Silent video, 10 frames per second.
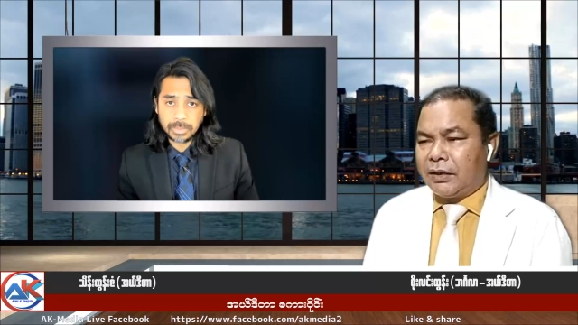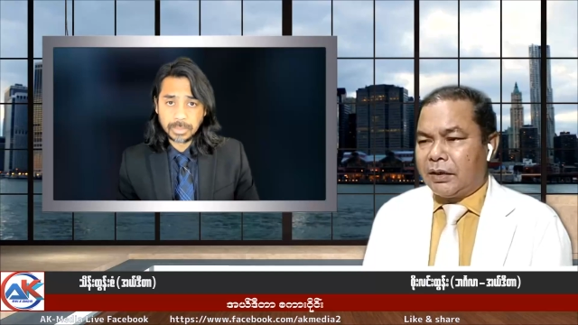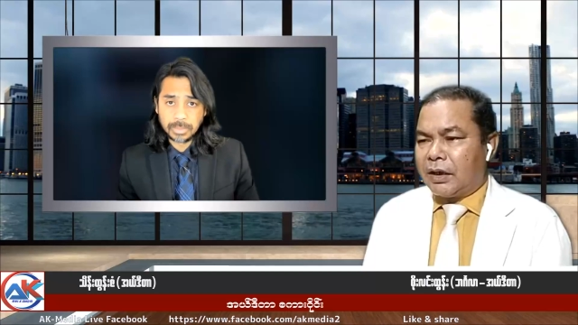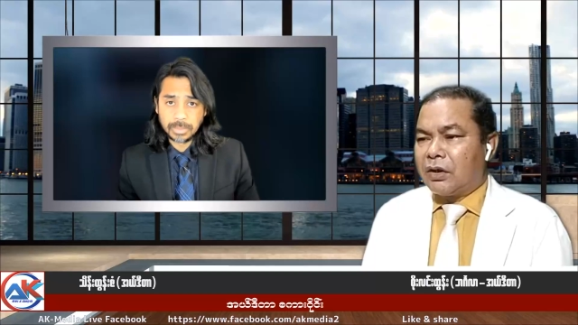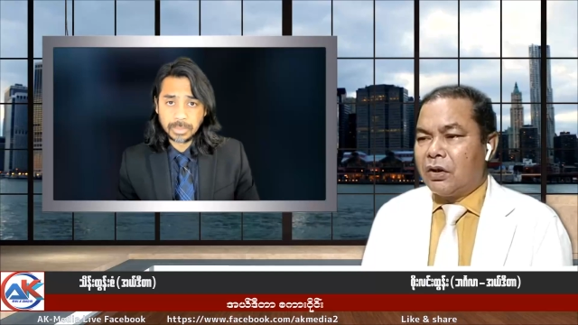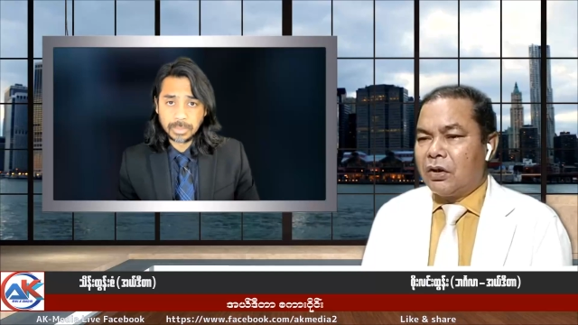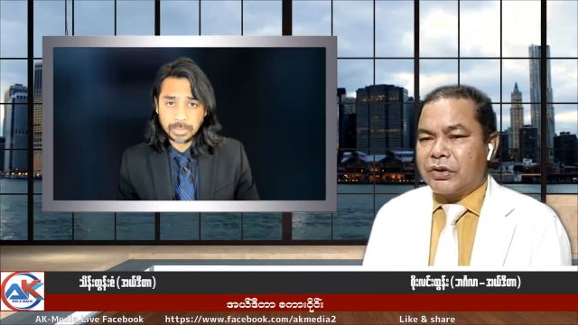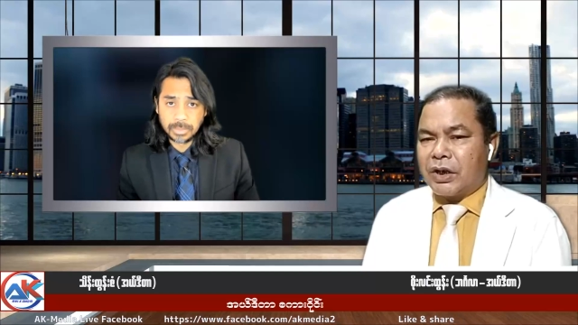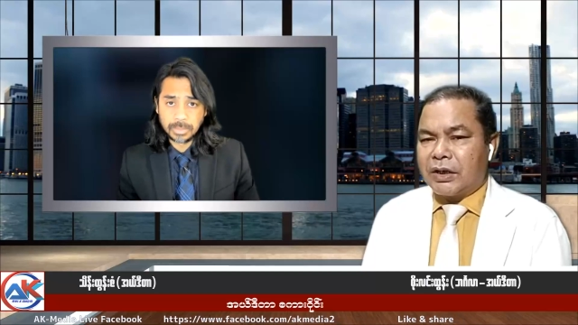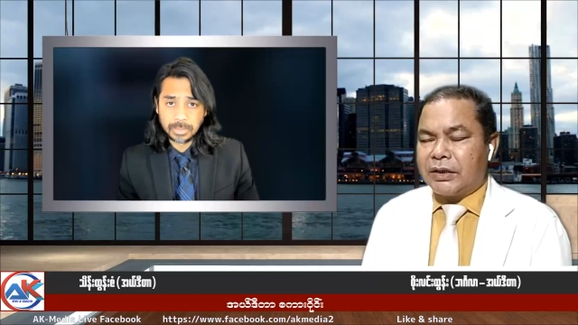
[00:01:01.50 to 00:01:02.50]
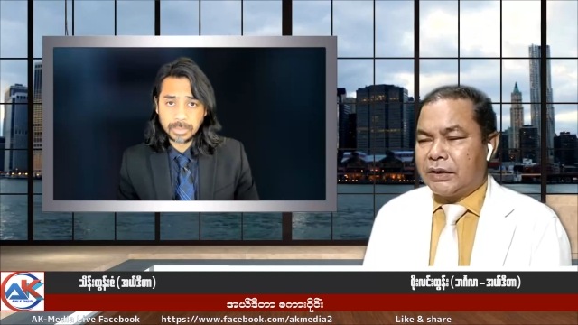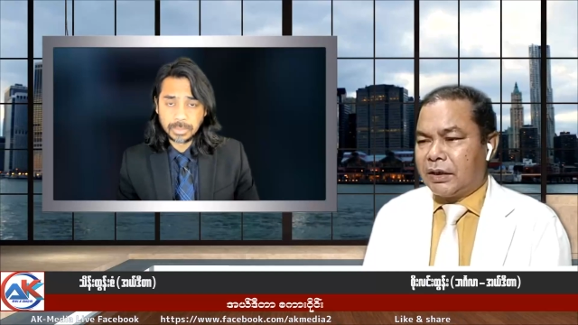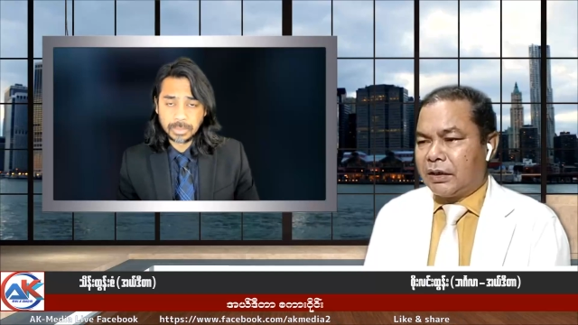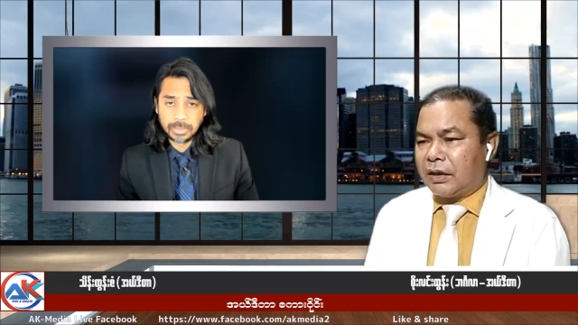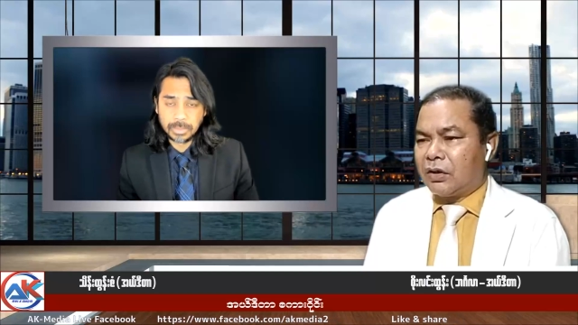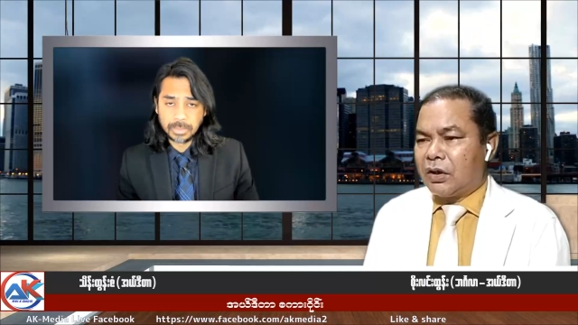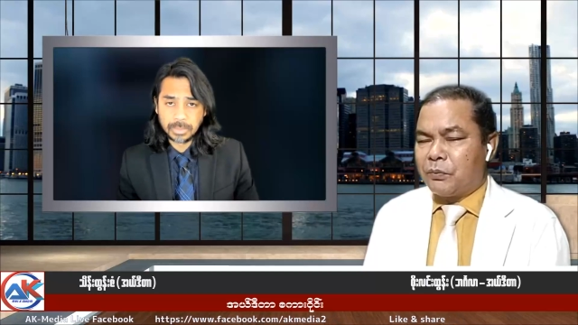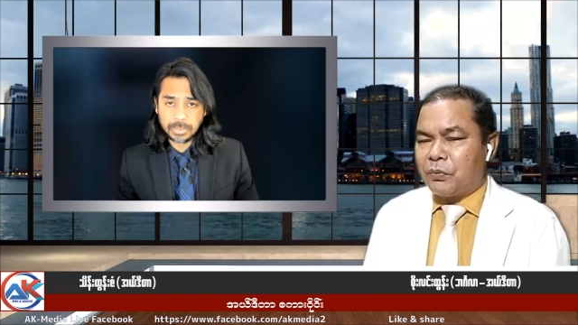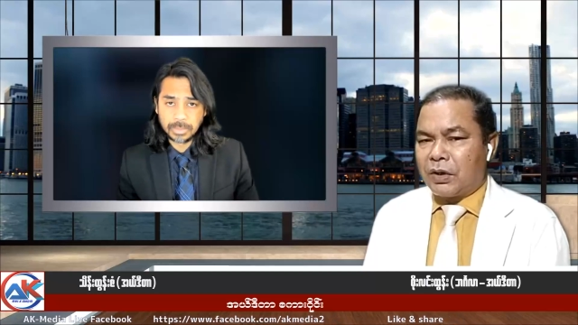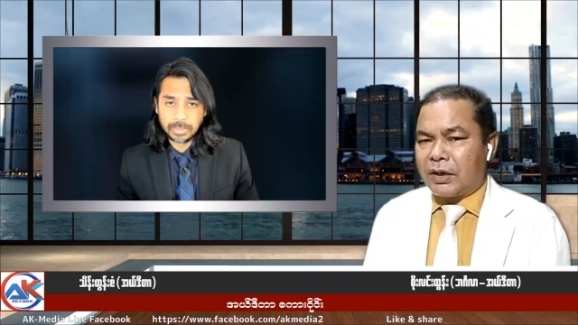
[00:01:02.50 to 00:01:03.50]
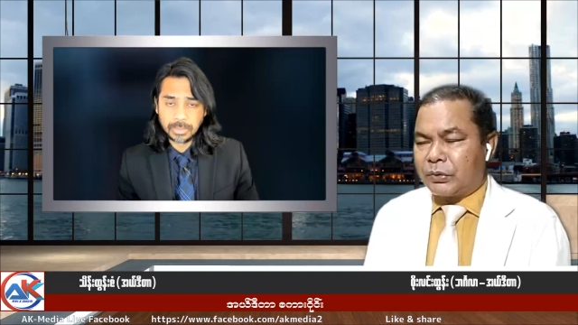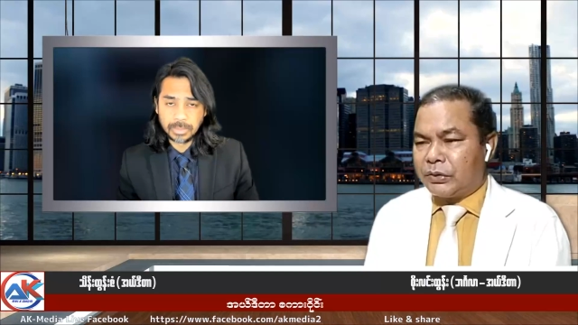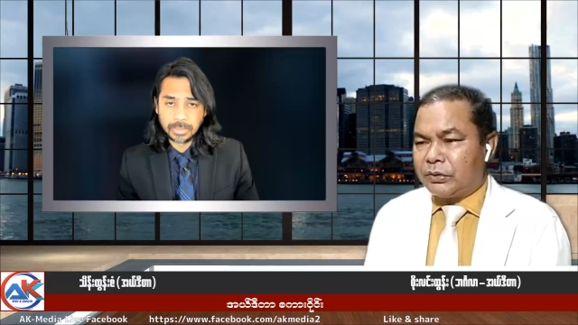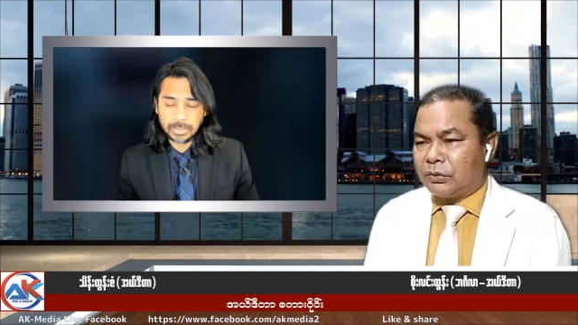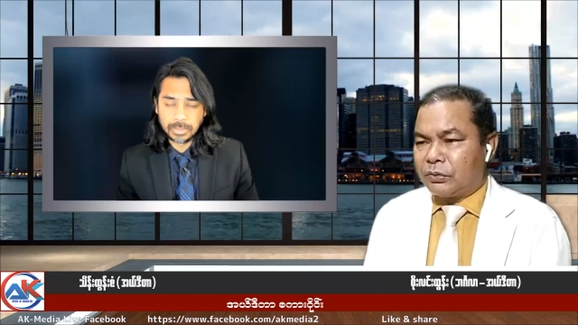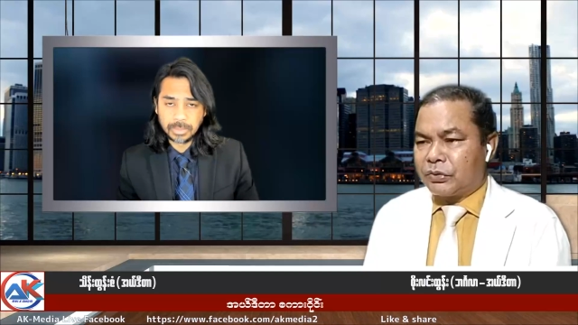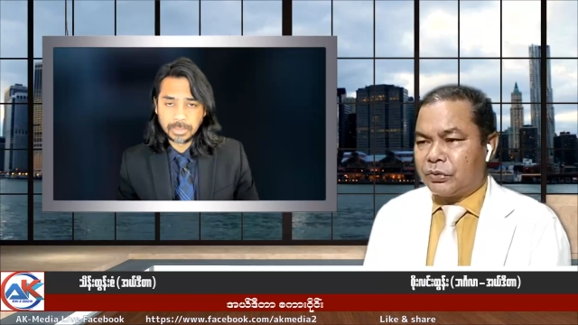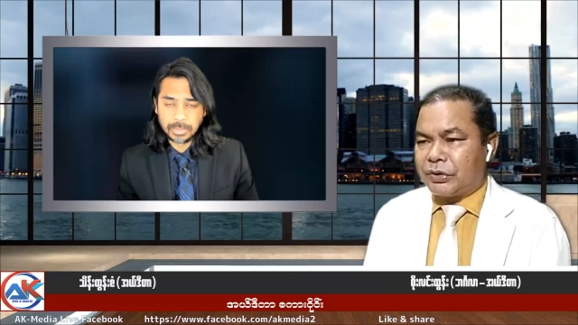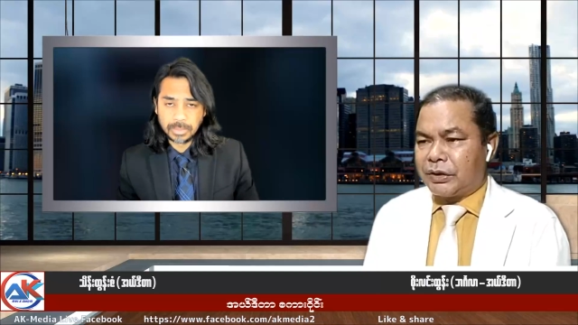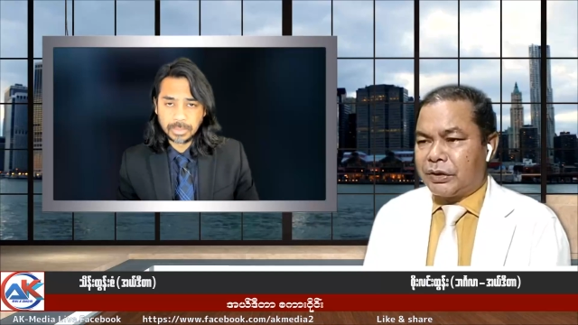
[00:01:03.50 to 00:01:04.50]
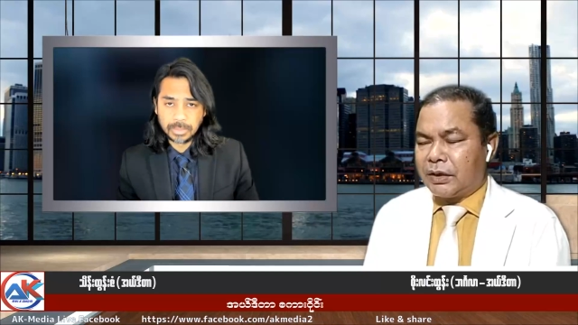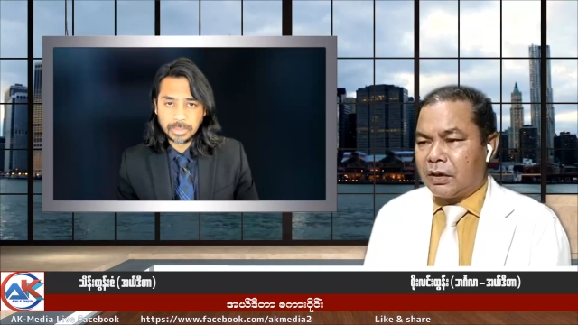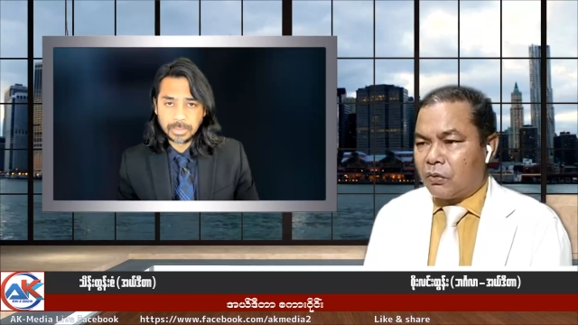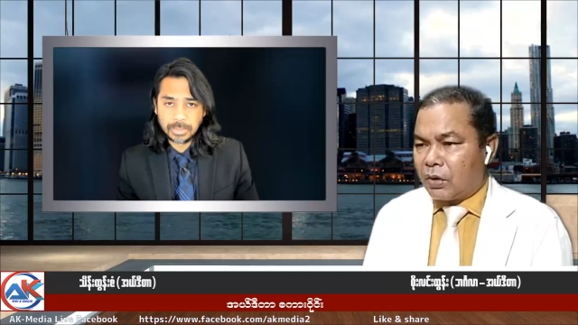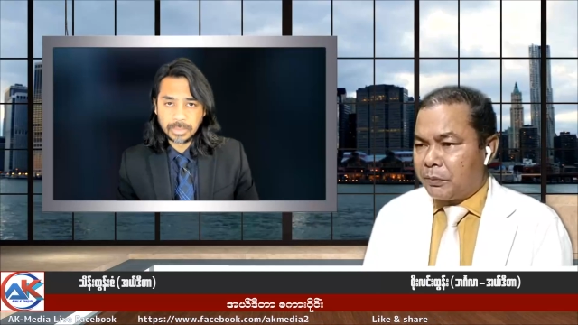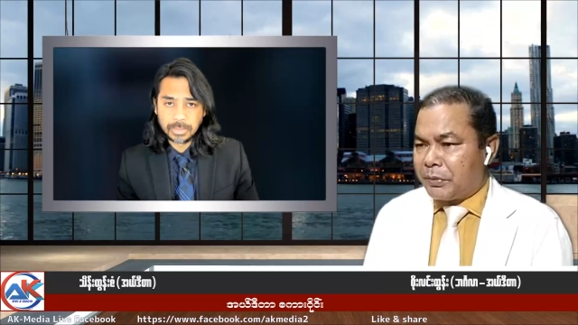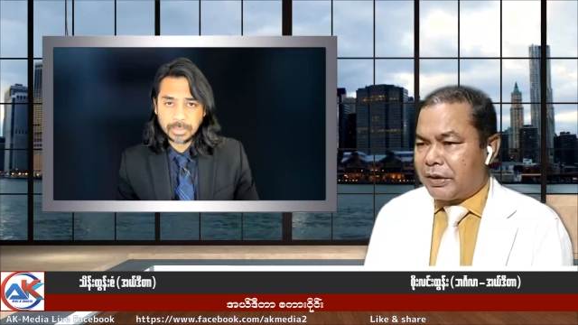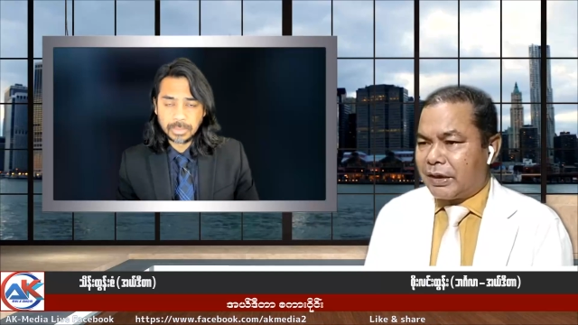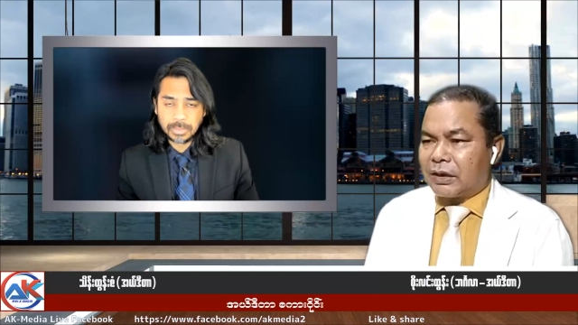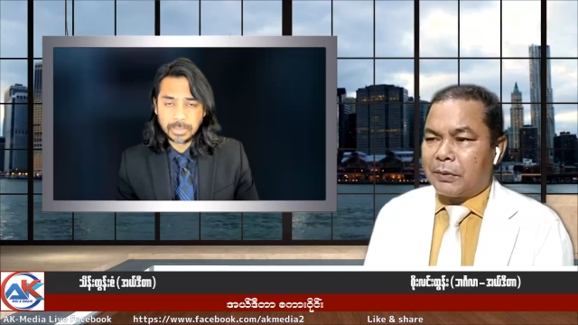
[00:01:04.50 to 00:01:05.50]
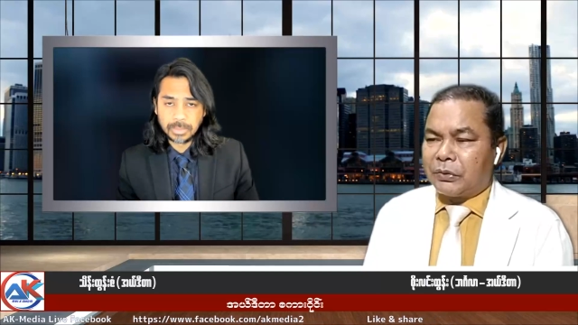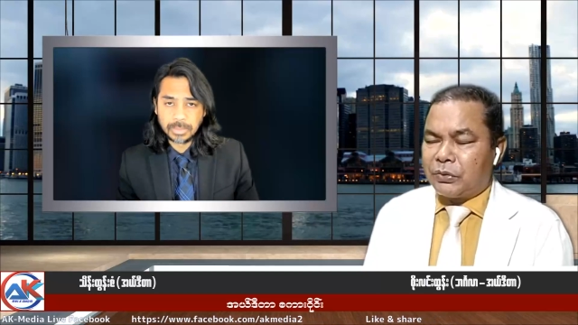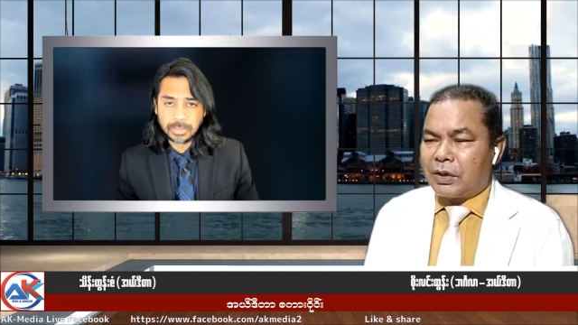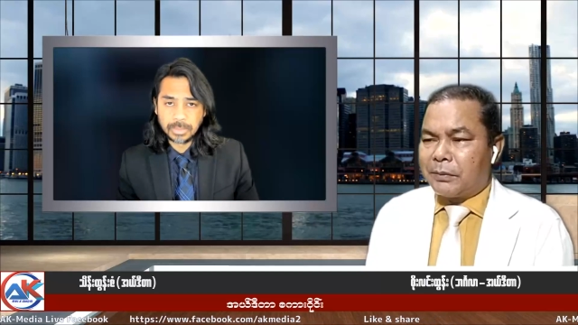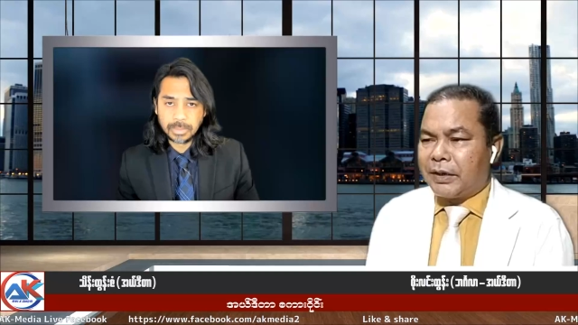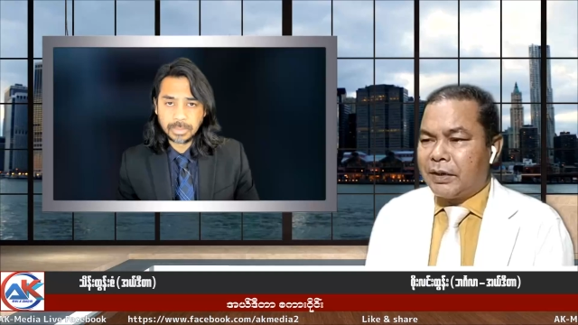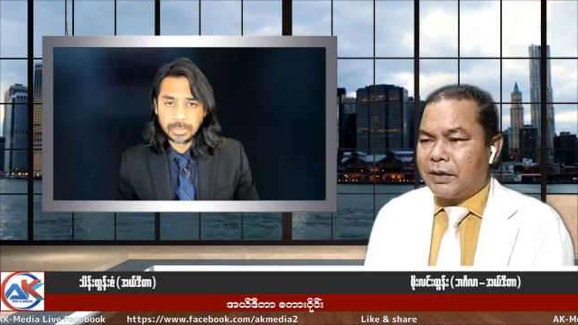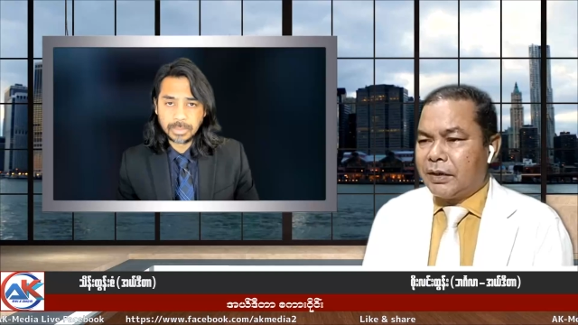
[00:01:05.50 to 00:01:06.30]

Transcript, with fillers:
Speaker 1: and no Shadina, and no Pola Zadigo, so she online media Tama to Yabba.